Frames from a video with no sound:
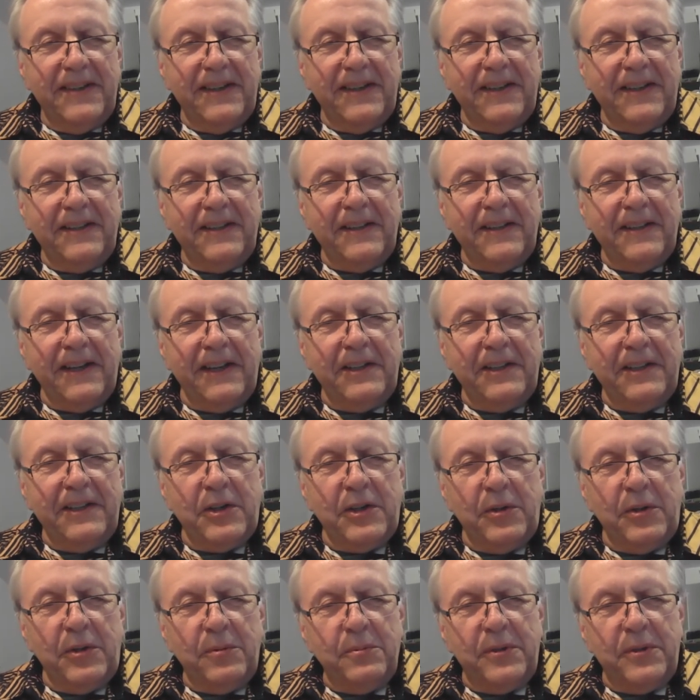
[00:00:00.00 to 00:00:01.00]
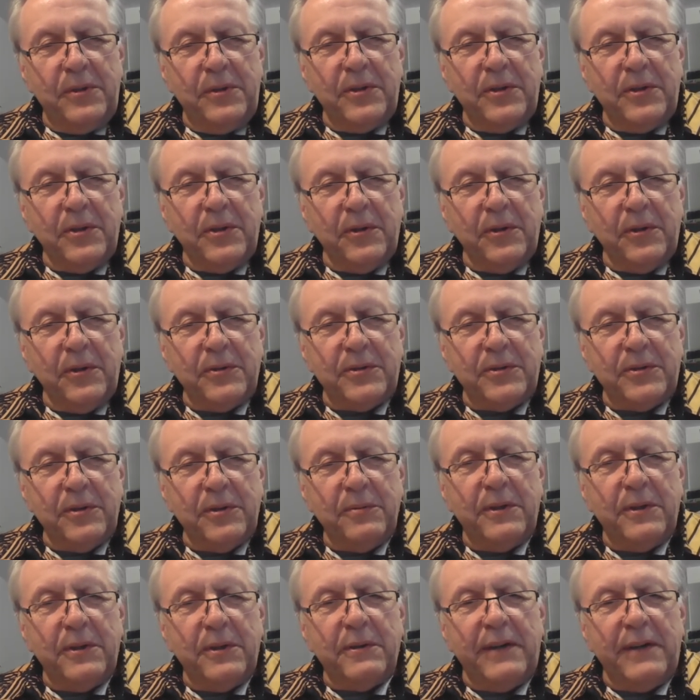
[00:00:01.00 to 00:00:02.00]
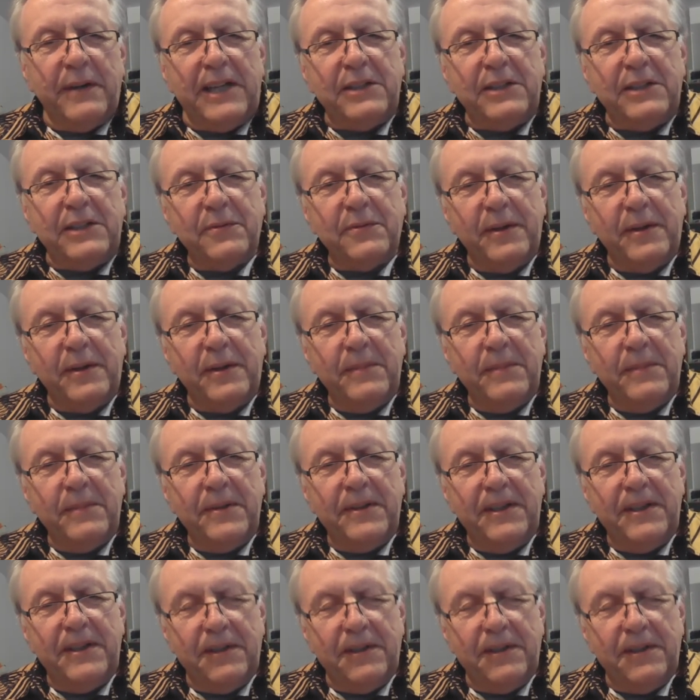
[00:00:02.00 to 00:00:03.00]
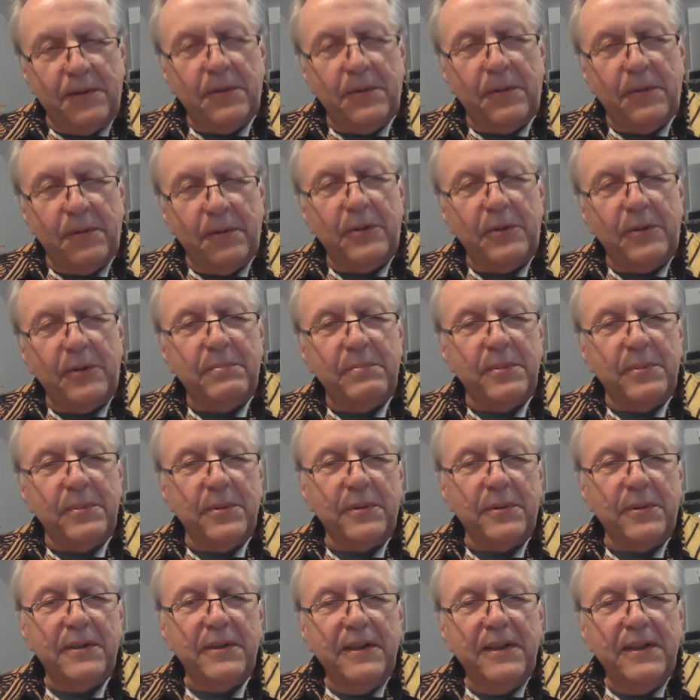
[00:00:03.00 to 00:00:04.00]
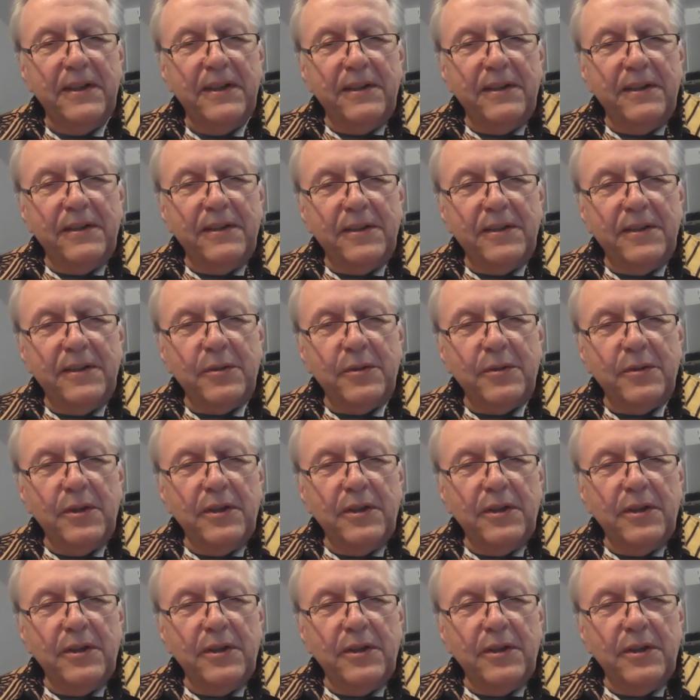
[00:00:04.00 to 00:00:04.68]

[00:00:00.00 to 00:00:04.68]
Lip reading: And I included also a ranch family in the third book, uh,